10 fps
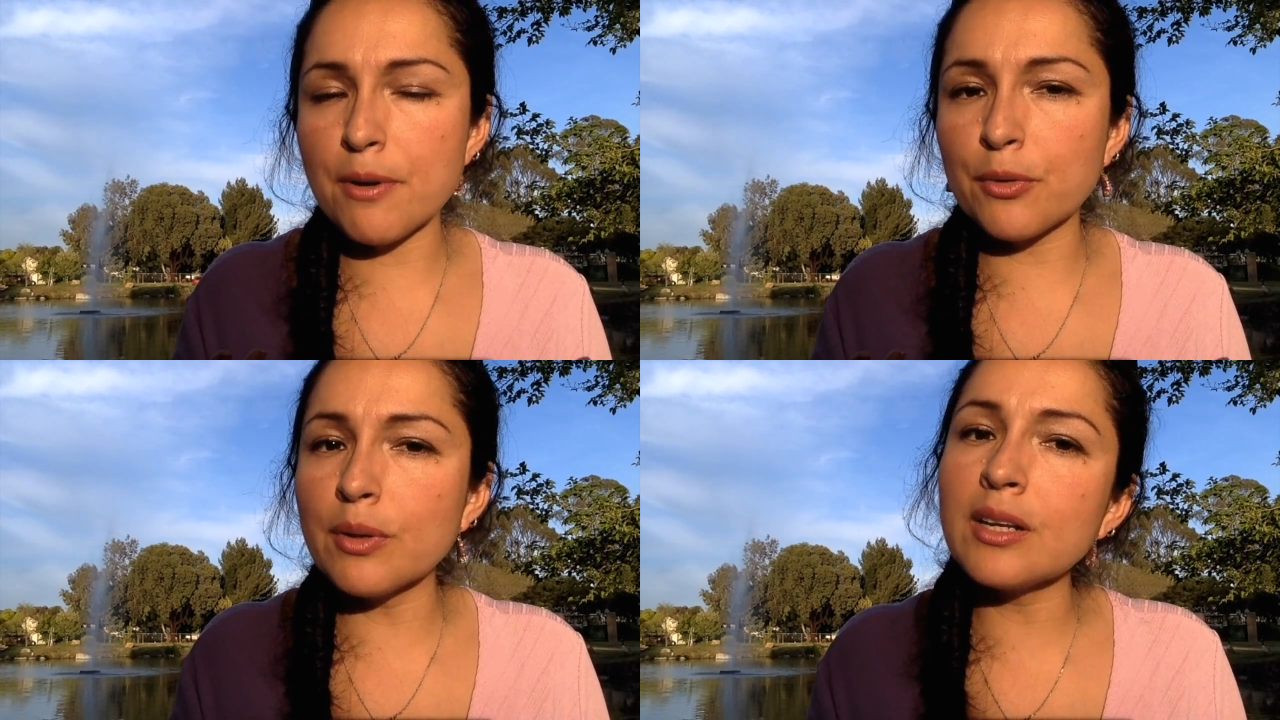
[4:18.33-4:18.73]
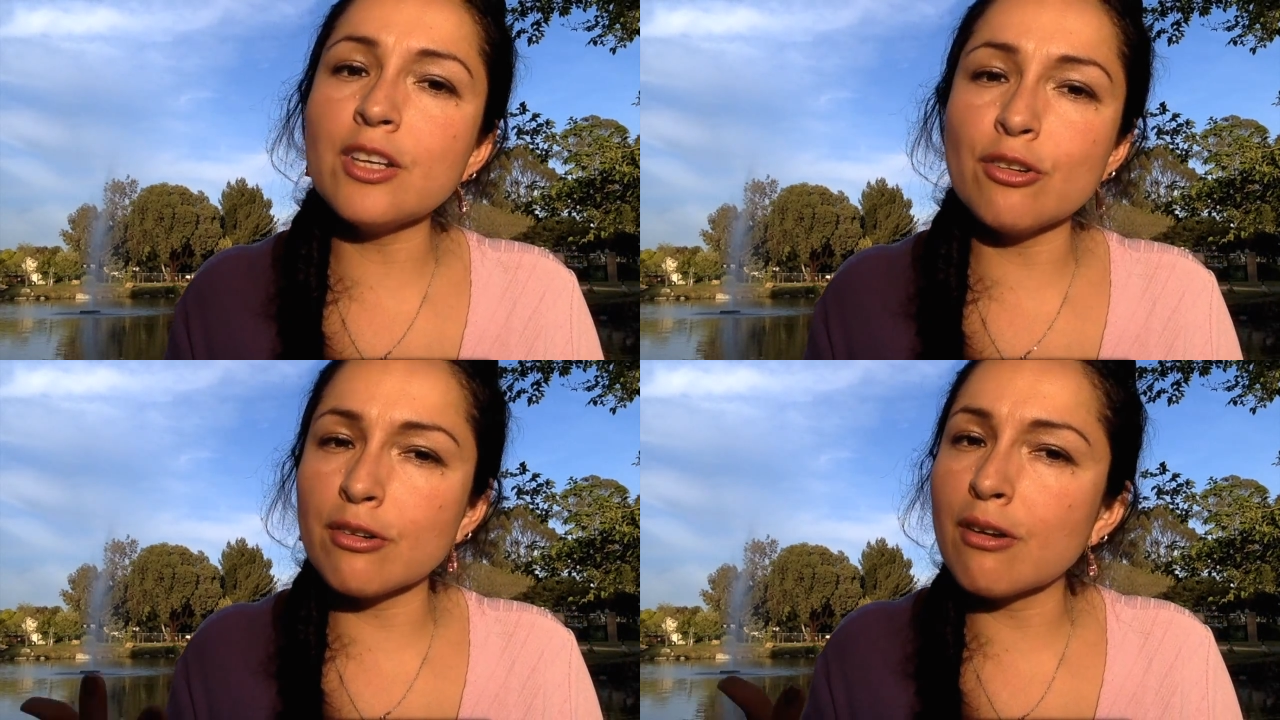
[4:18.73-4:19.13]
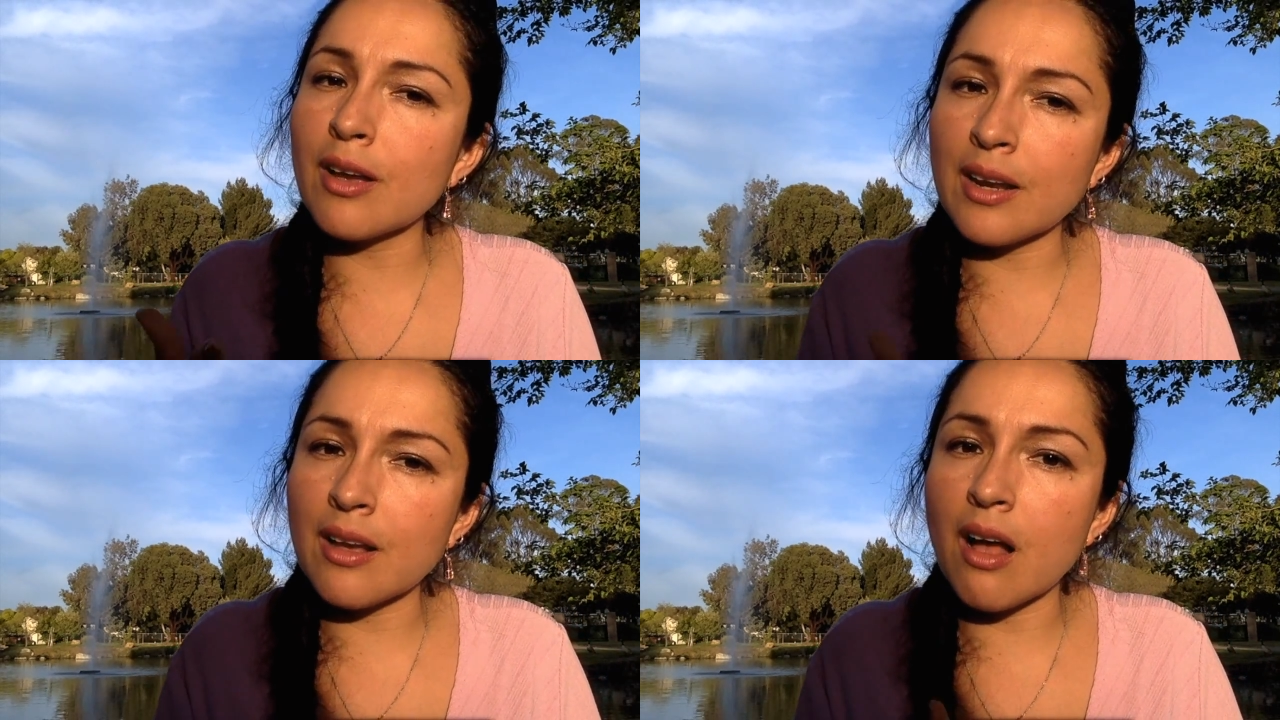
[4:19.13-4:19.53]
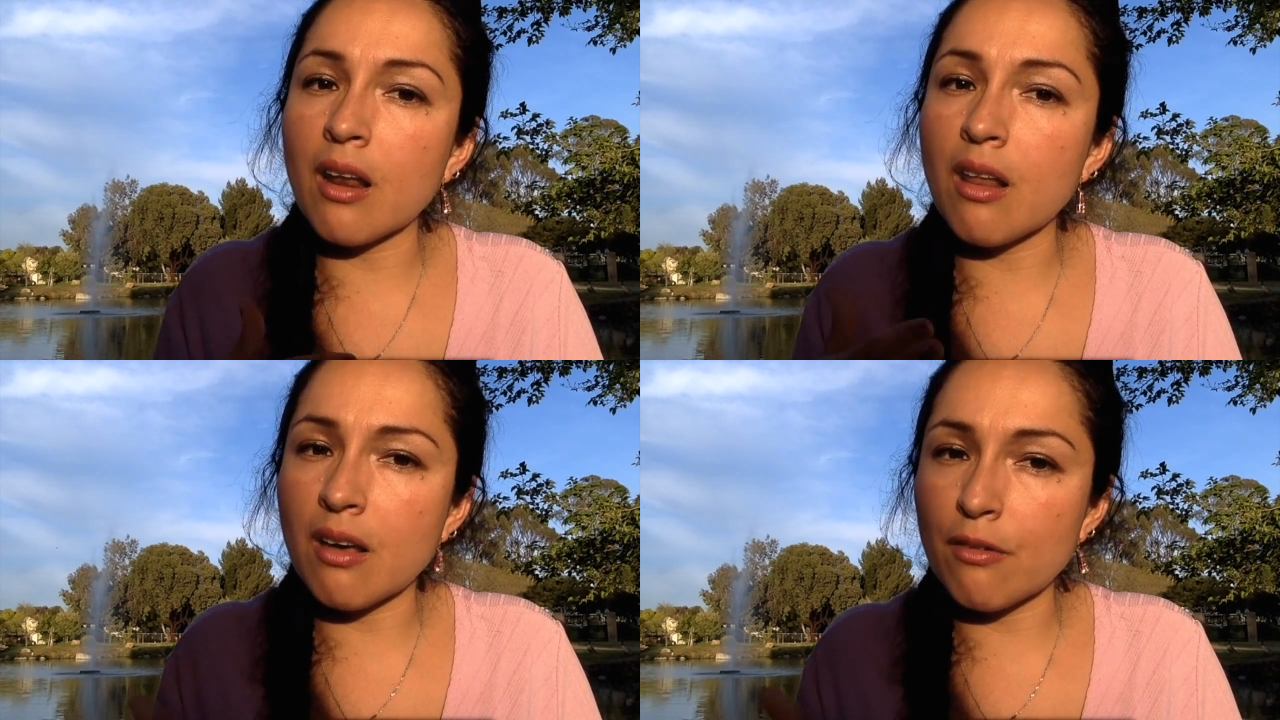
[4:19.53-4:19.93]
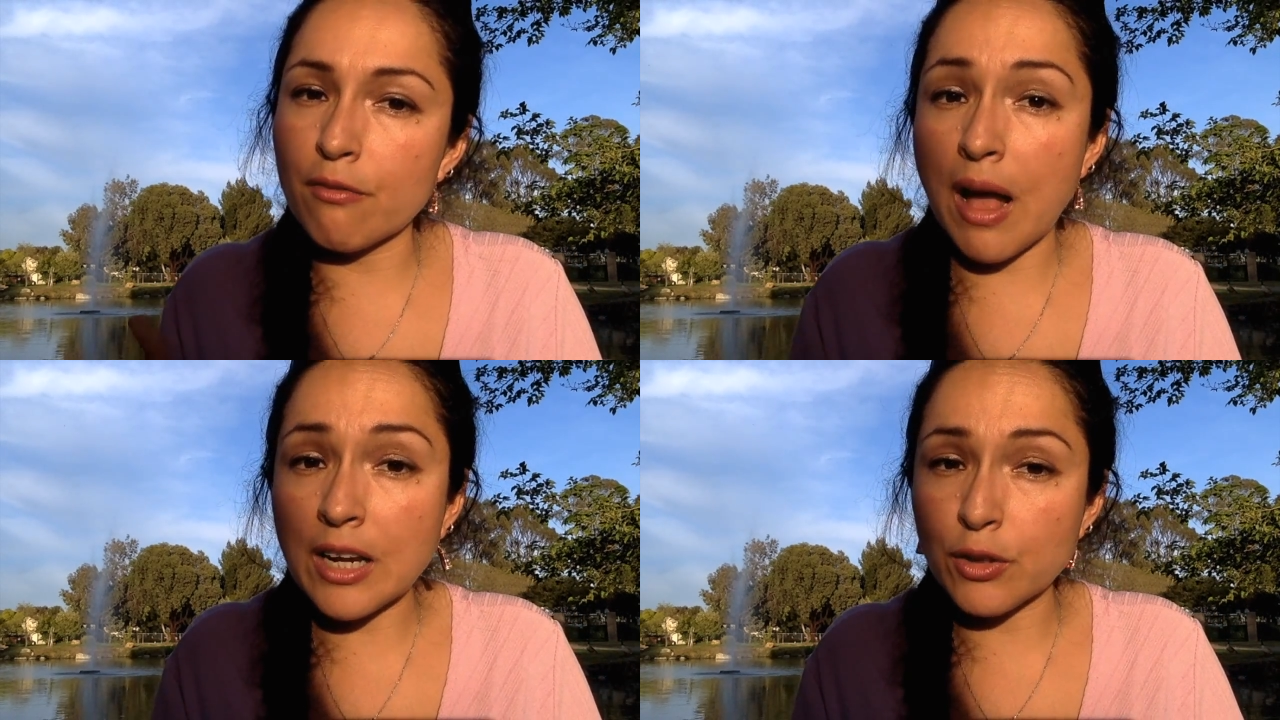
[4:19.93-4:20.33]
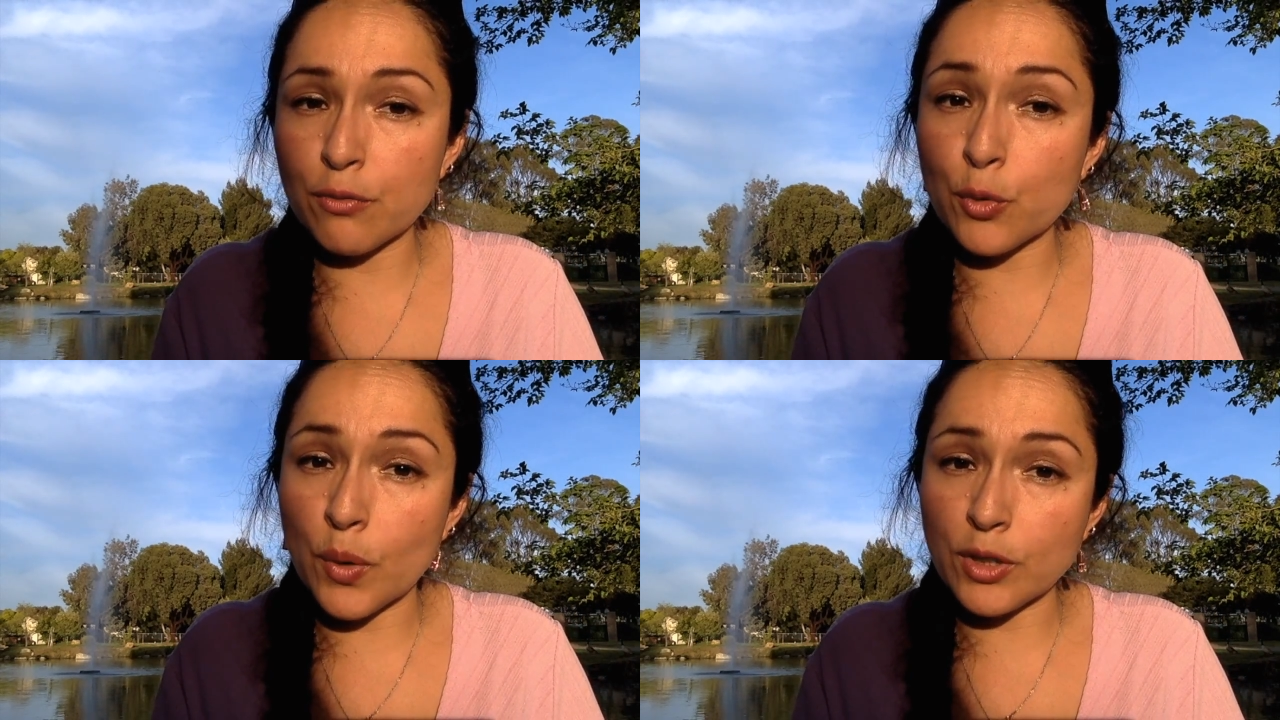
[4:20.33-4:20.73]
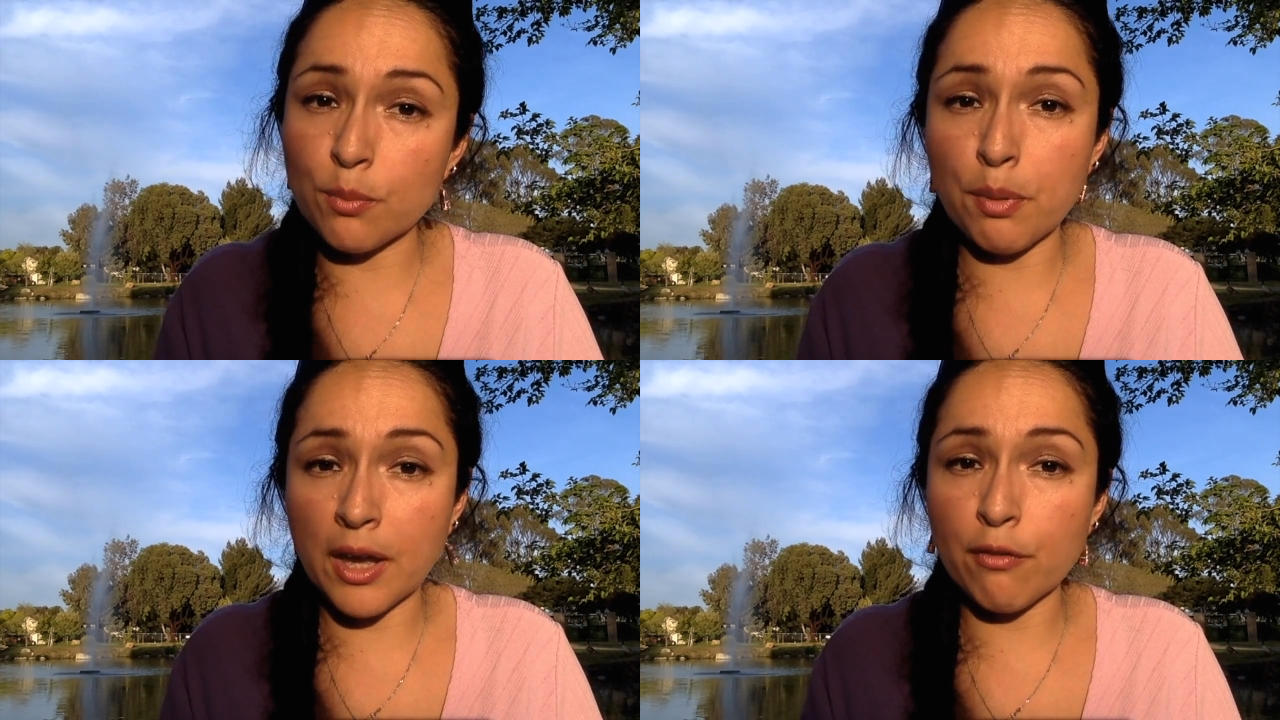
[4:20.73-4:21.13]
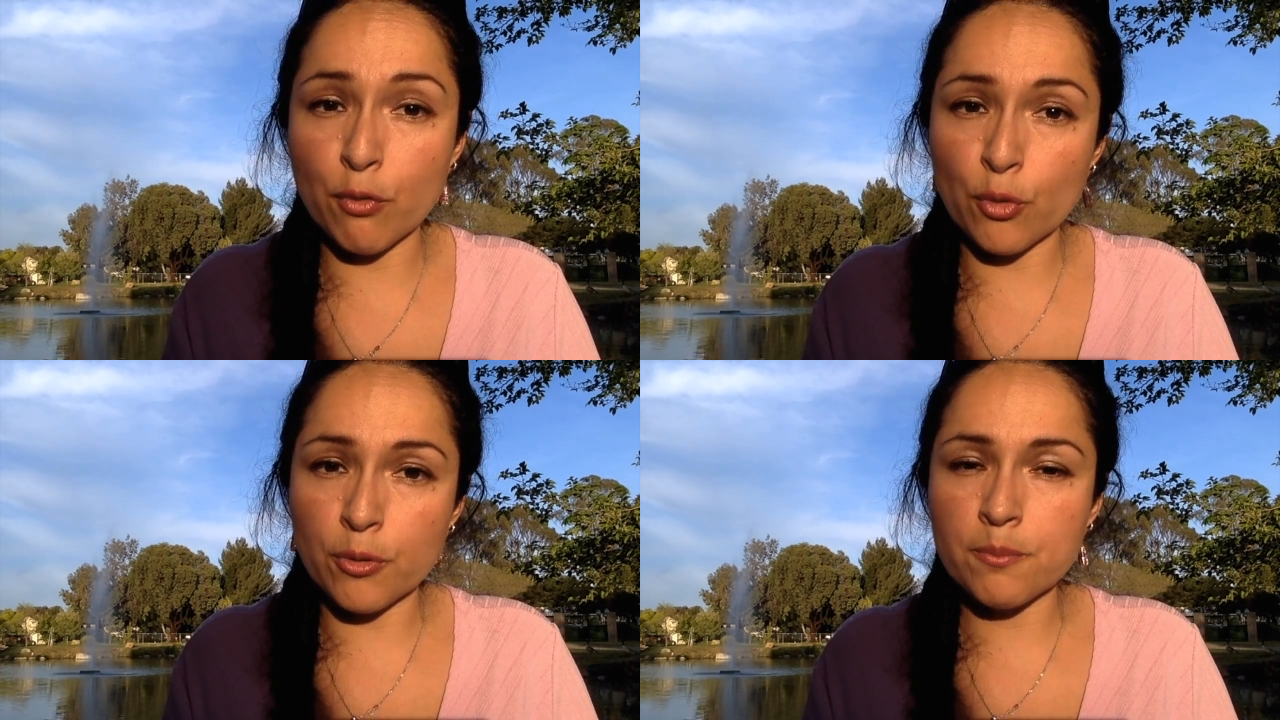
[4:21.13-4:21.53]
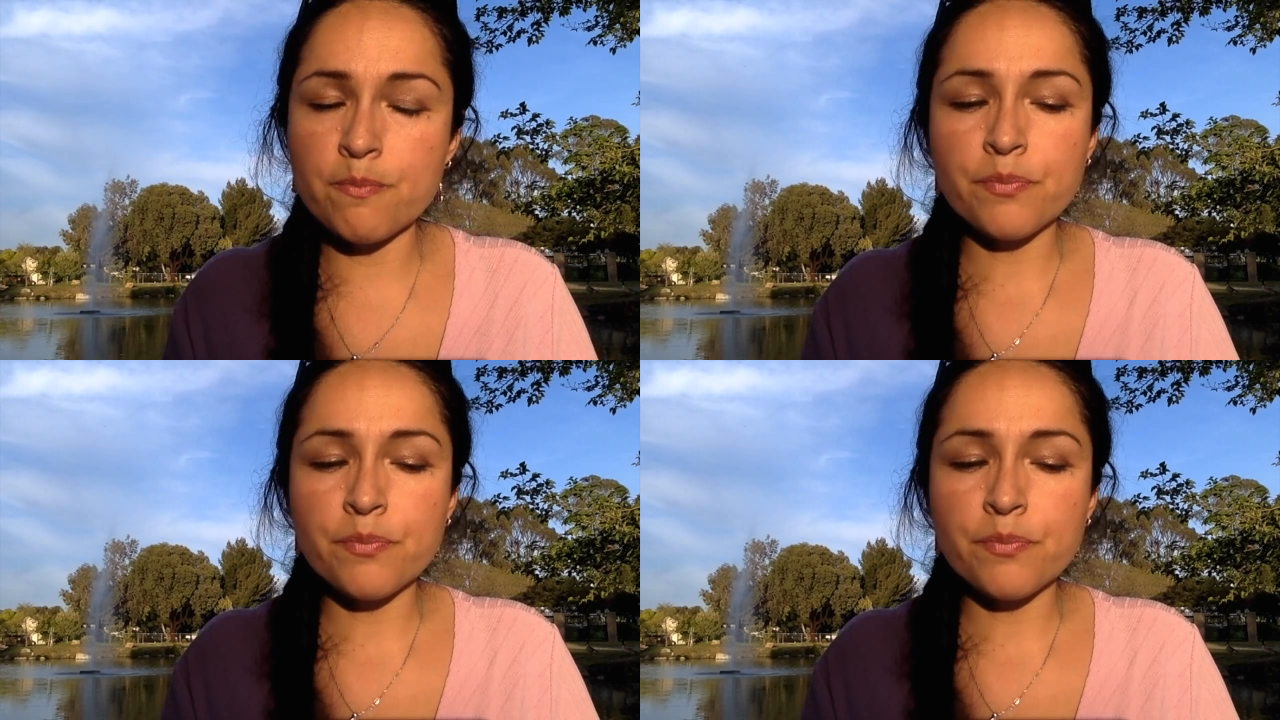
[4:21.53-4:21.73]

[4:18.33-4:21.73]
but really you're not getting a lot of value for what you pay for.